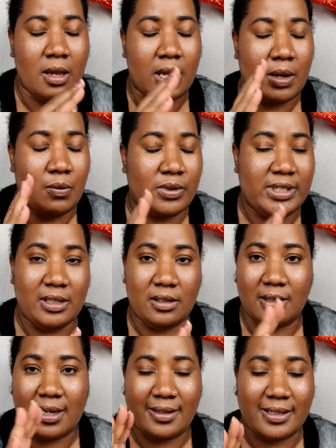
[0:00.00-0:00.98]
It didn't
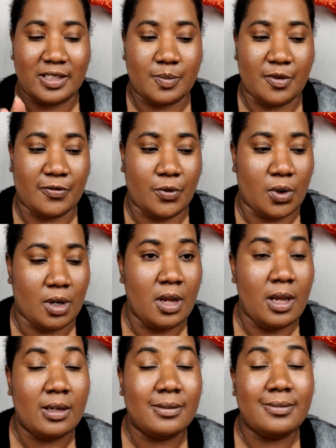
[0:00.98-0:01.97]
look like this before.
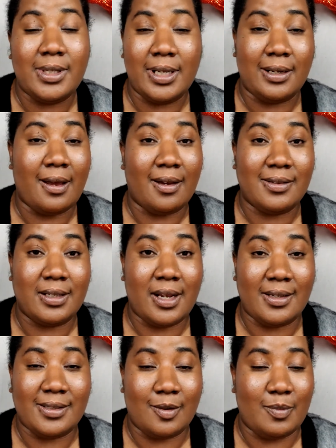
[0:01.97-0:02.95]
Did it
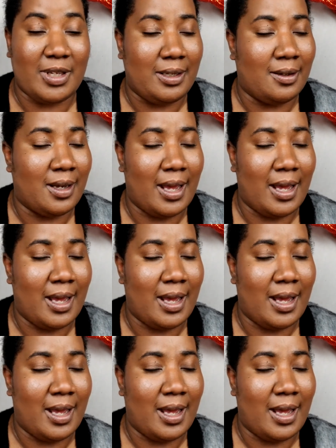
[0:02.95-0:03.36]
oxidize on me?